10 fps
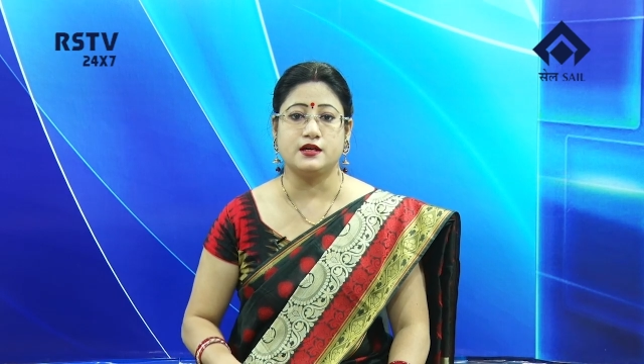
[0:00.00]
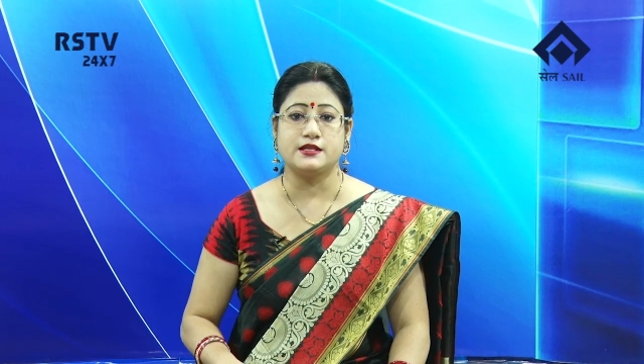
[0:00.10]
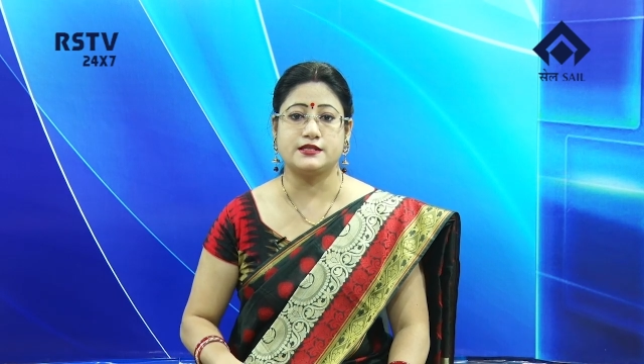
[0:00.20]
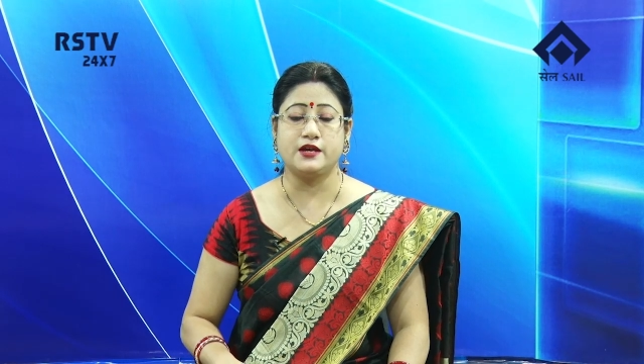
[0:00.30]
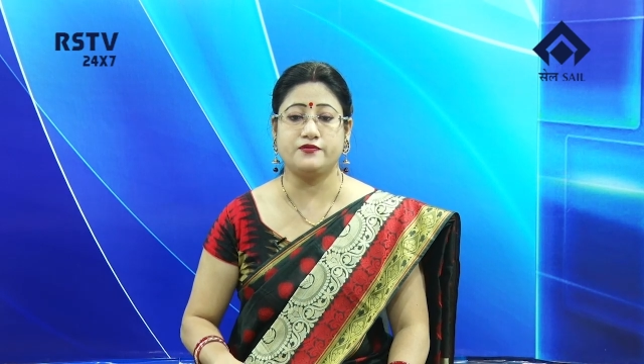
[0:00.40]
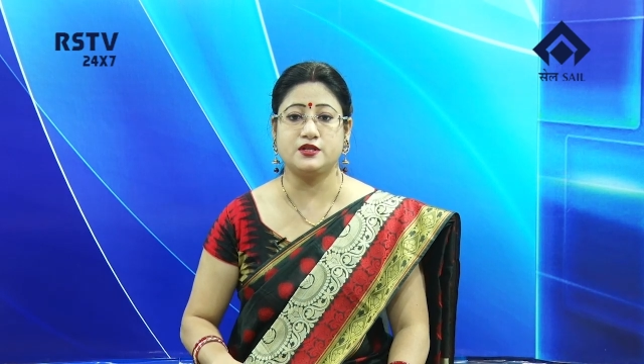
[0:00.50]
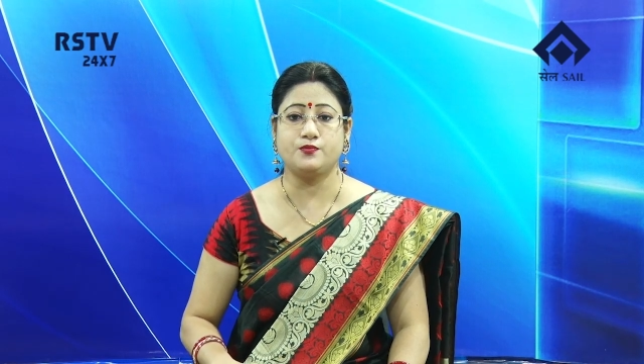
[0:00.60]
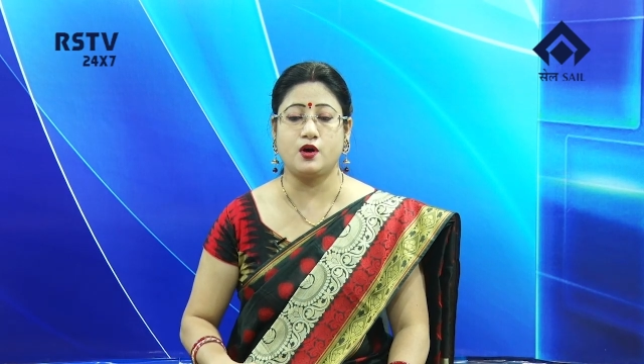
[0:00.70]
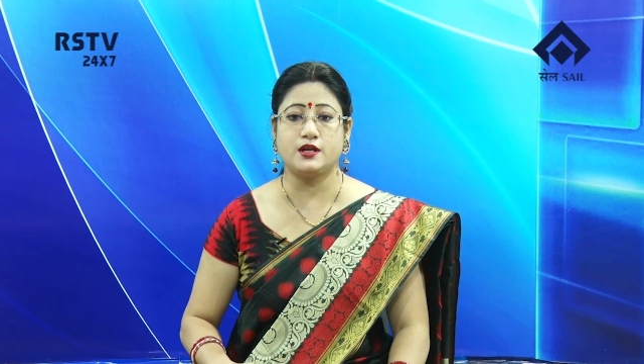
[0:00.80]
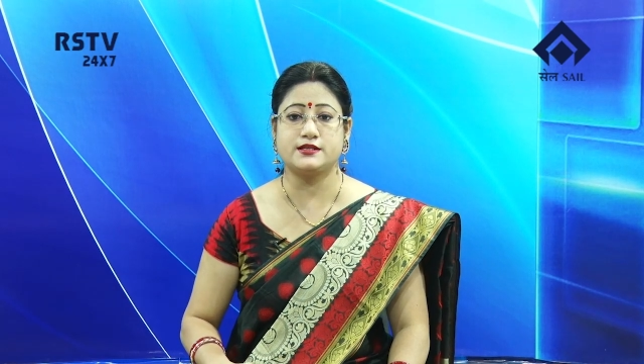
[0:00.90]
safety
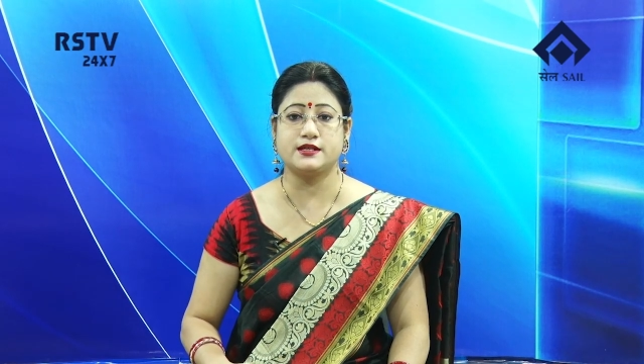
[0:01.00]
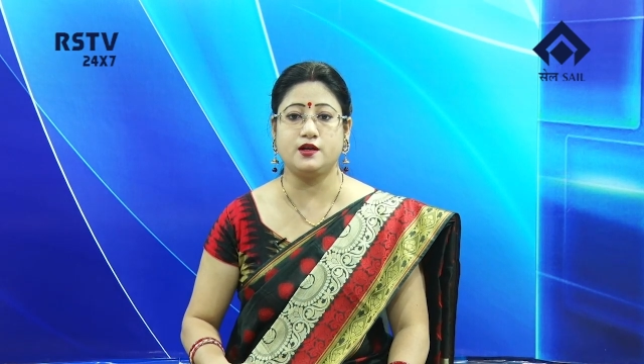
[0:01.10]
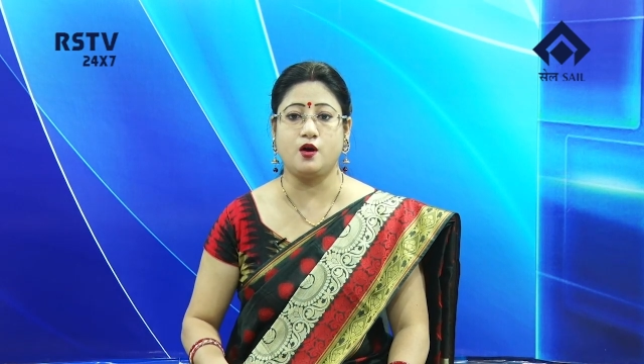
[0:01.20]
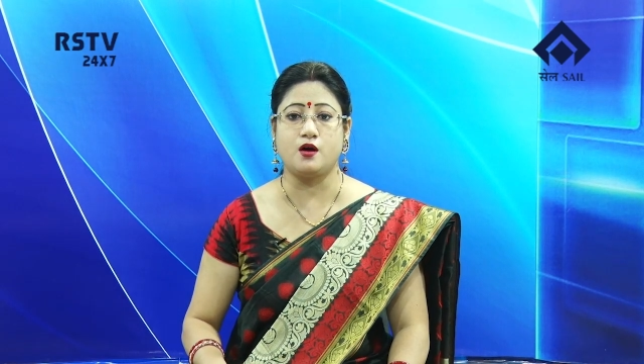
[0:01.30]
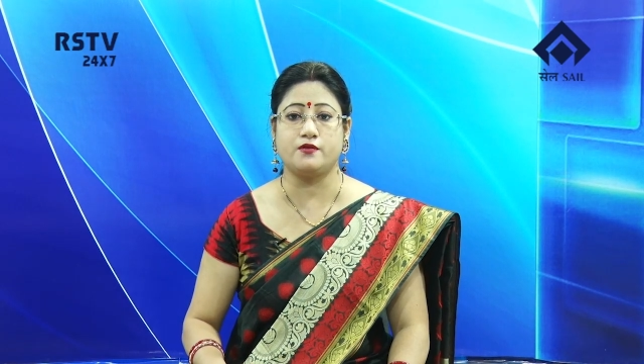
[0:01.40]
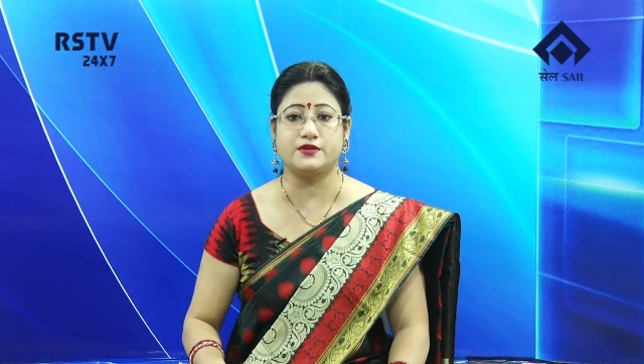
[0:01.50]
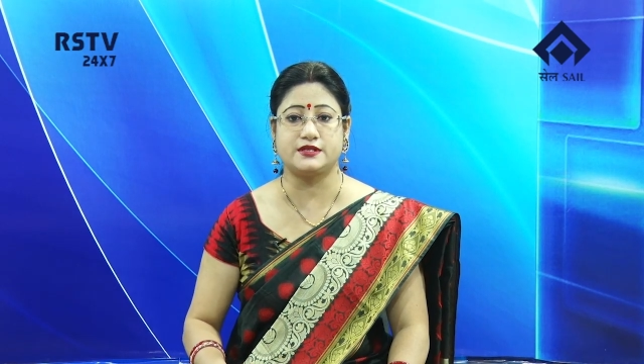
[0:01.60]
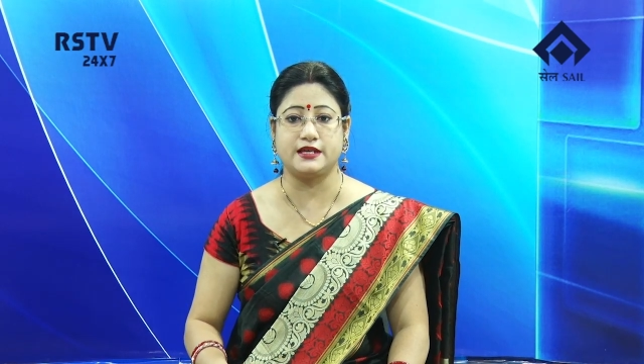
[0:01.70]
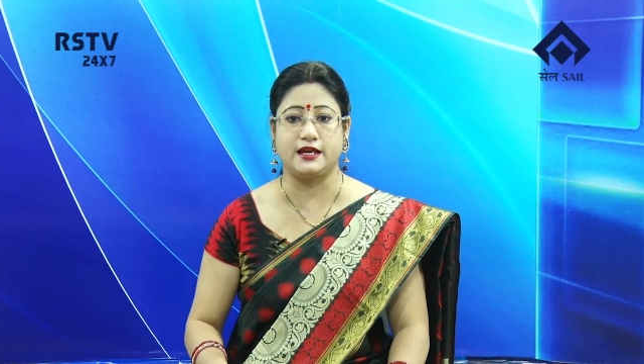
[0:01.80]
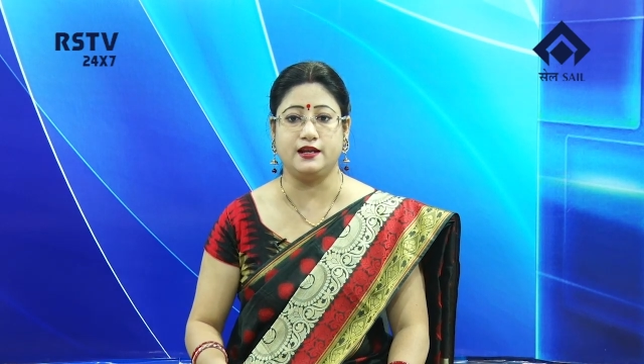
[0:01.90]
policy of
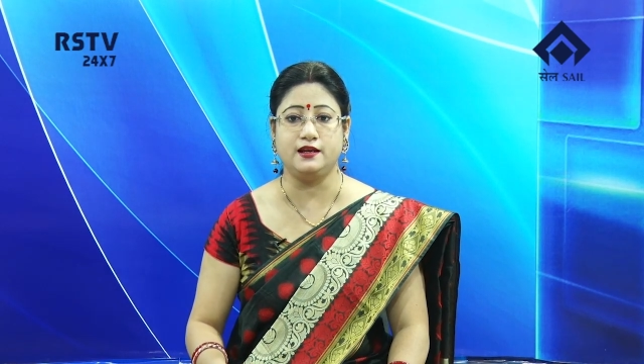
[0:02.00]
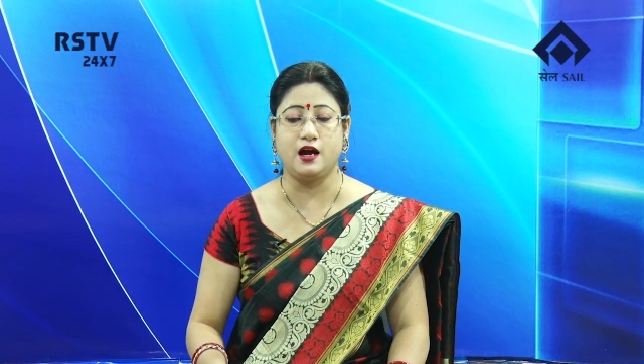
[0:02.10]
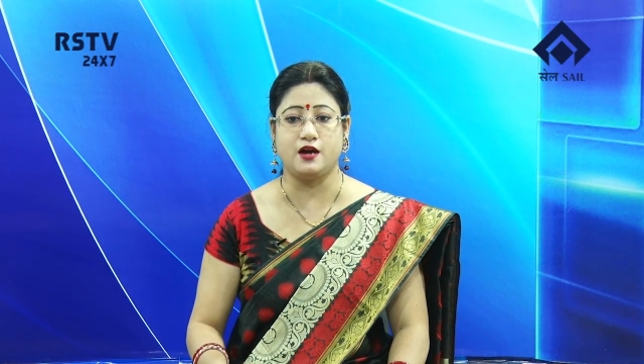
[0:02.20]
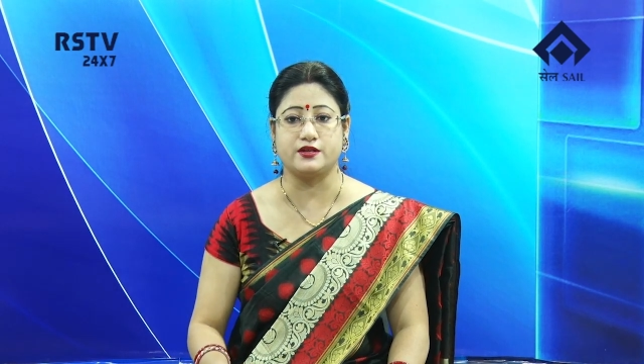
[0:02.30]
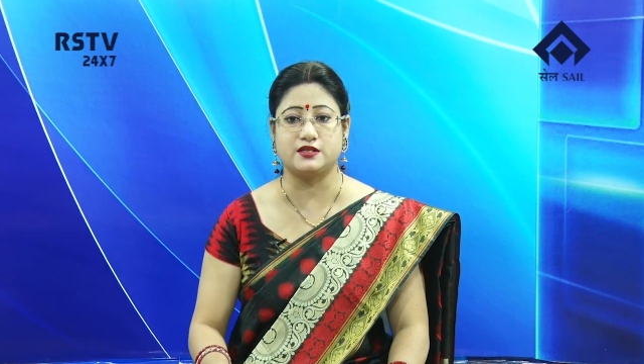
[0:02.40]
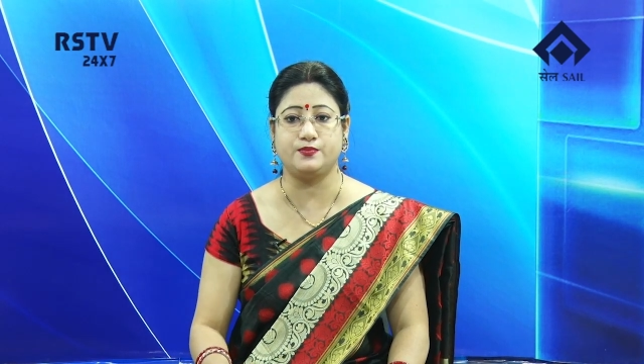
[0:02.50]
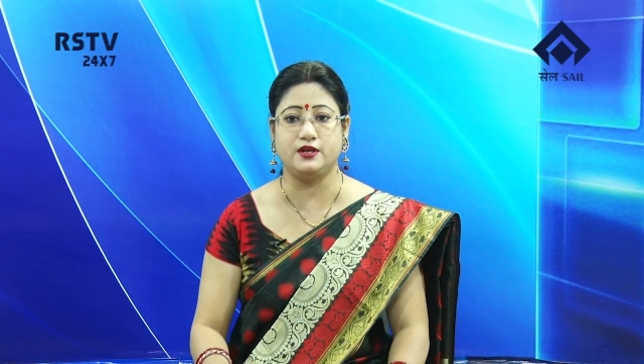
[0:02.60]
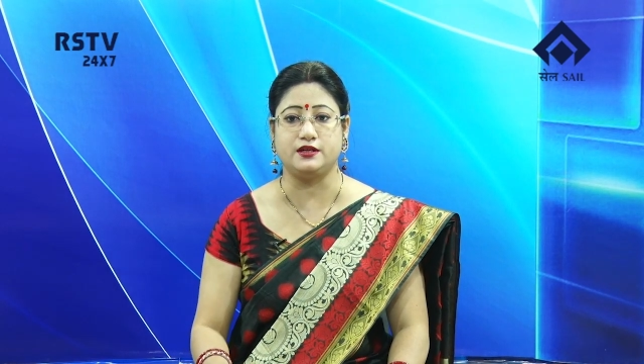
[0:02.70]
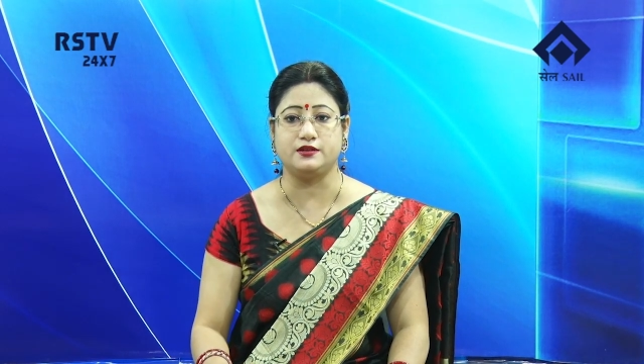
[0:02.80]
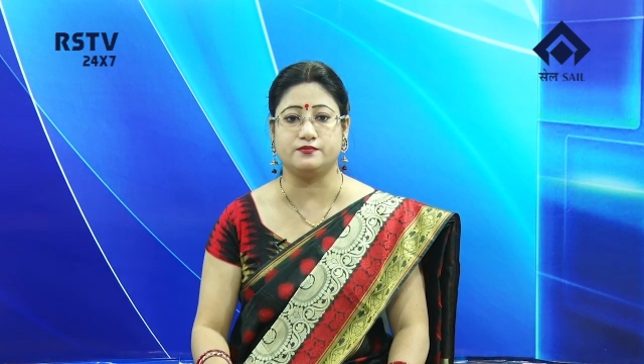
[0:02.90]
SAIL
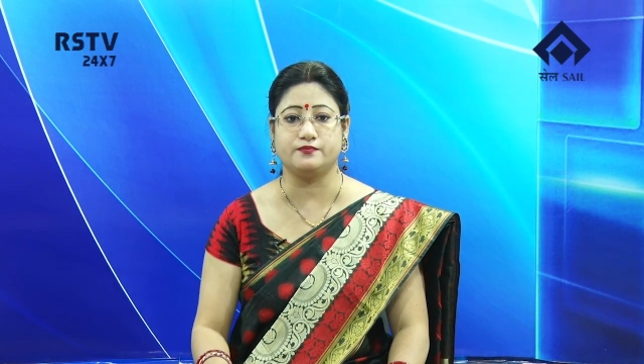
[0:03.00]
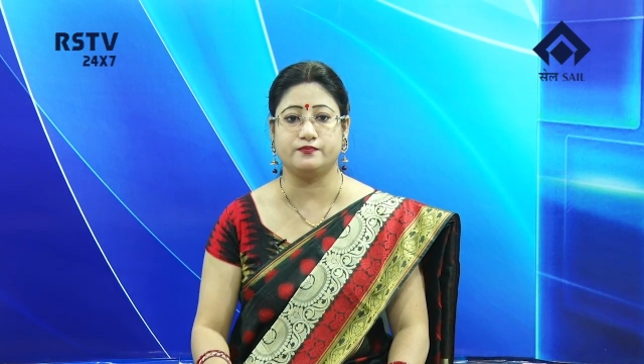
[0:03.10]
RSP.